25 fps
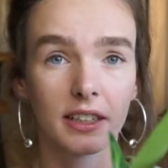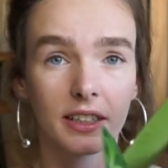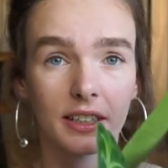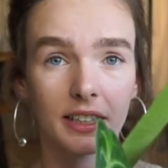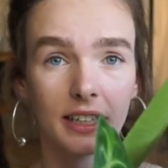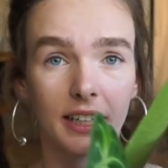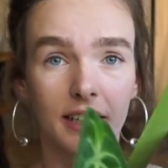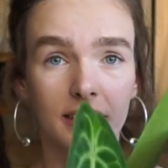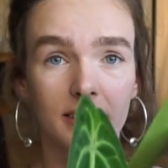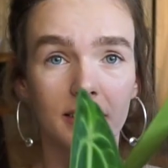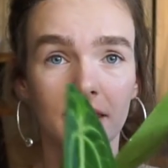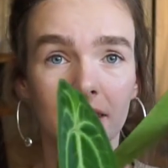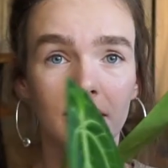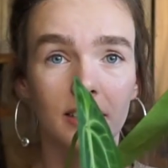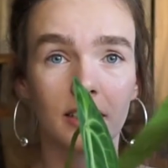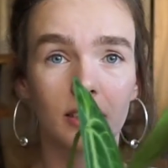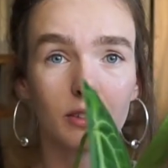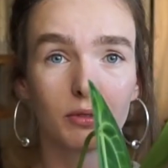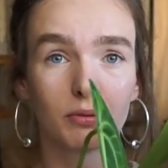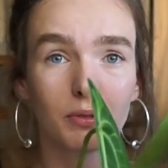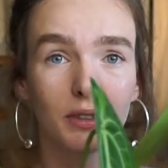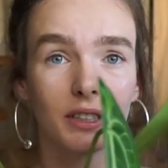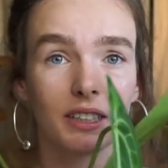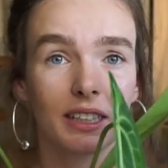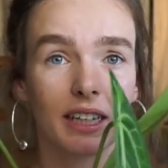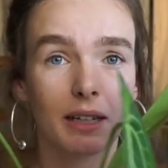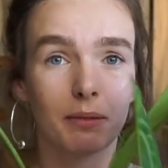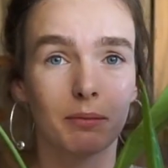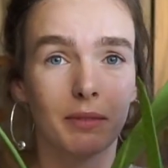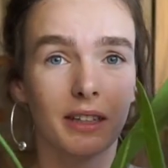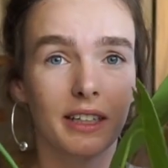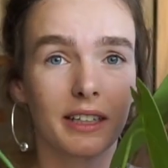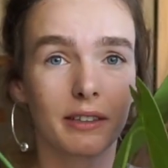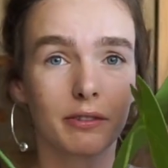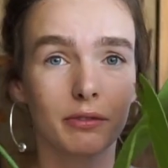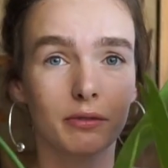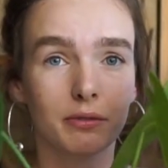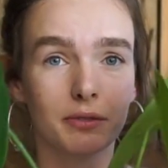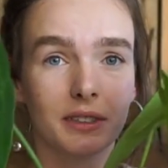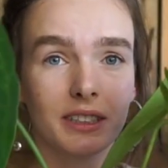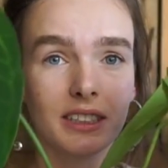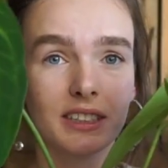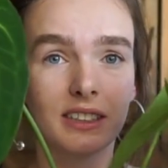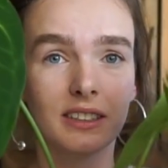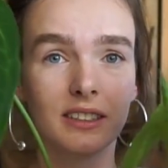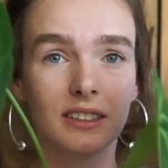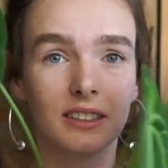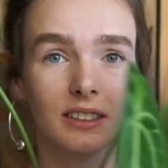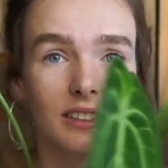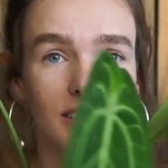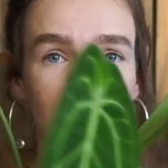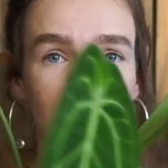yeah, this is what I'm left with.